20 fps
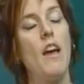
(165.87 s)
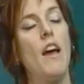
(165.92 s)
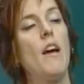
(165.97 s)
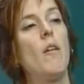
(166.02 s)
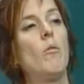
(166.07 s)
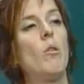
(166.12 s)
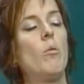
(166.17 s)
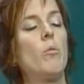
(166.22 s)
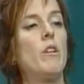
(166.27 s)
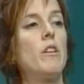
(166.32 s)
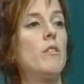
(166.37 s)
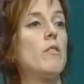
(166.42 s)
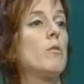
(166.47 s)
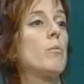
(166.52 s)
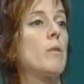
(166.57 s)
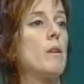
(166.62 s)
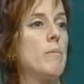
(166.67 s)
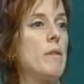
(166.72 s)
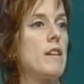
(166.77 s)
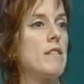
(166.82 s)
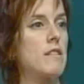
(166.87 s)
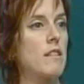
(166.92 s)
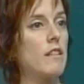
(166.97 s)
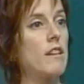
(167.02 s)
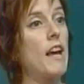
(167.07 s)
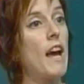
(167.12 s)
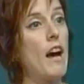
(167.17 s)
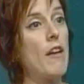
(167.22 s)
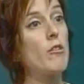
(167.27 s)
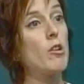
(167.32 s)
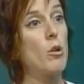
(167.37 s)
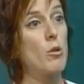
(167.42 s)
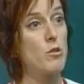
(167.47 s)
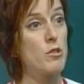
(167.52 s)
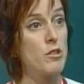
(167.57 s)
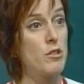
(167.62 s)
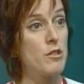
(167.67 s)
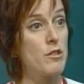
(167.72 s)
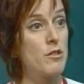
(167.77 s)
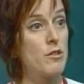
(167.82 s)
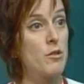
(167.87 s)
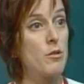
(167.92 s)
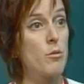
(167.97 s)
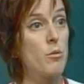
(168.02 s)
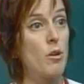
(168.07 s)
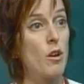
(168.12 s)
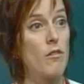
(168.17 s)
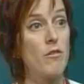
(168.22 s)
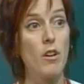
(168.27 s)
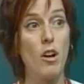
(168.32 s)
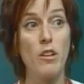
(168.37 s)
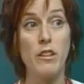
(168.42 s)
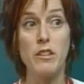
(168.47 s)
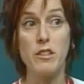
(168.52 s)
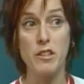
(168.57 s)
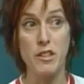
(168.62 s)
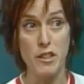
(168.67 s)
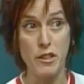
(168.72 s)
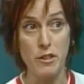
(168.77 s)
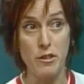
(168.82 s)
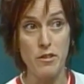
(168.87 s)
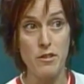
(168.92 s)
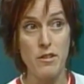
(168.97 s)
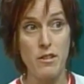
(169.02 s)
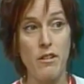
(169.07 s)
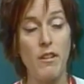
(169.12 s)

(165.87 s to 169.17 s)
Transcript: And what we do is we basically have coaches who are volunteers.